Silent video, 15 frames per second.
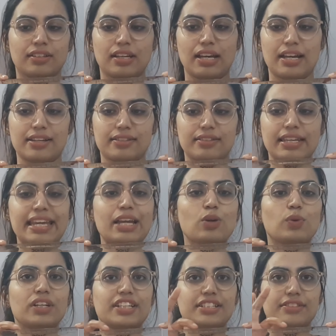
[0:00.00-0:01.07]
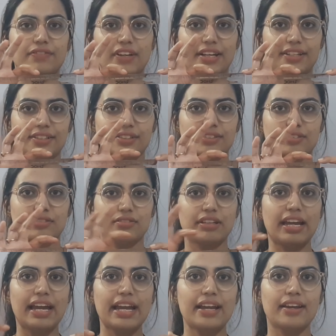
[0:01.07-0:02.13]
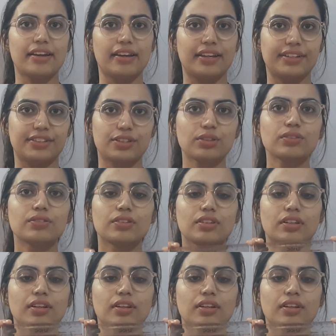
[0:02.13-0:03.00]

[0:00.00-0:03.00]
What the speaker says: and equally divided into